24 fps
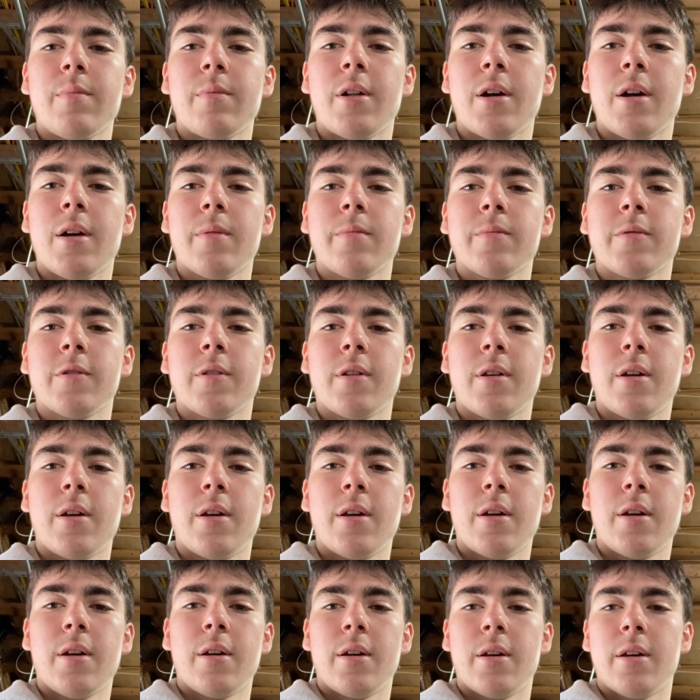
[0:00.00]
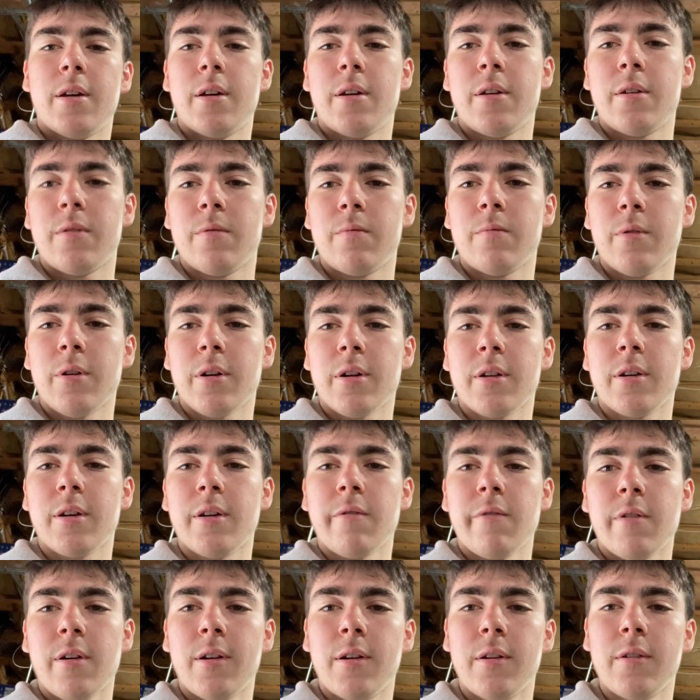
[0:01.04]
lapse, and we're going to get
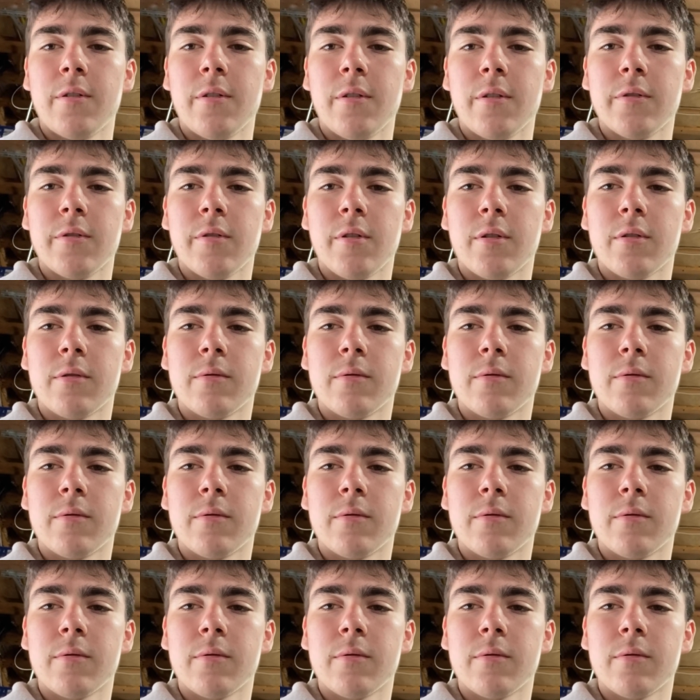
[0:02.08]
right into this thing.